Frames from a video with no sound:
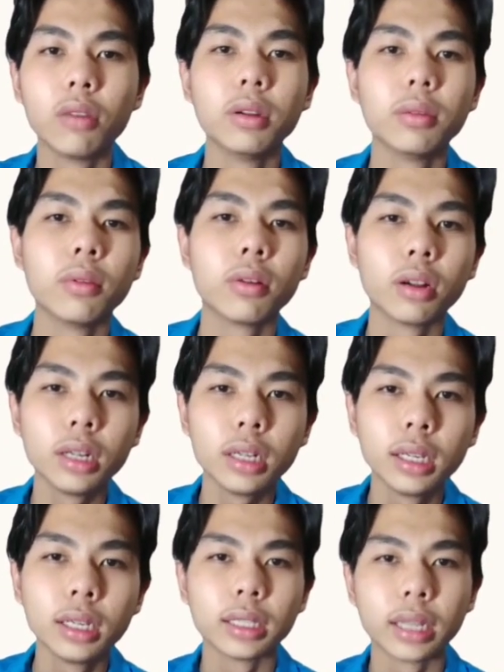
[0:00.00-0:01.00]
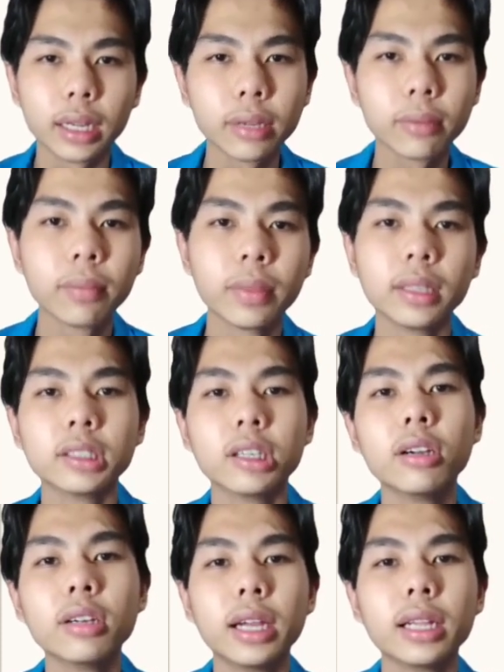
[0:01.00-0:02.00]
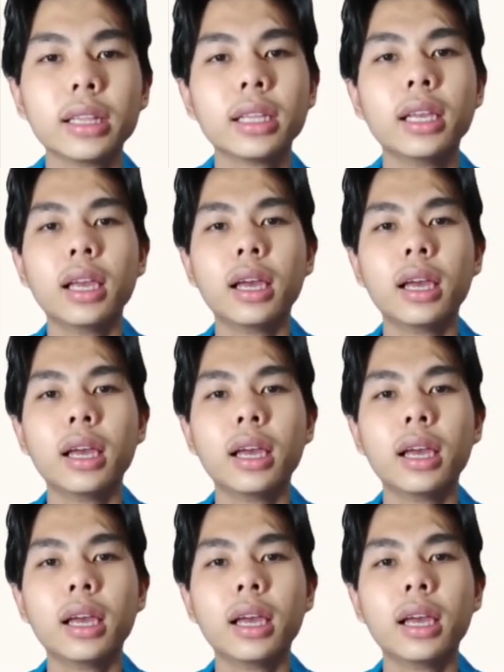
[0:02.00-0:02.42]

of the vocal tract so that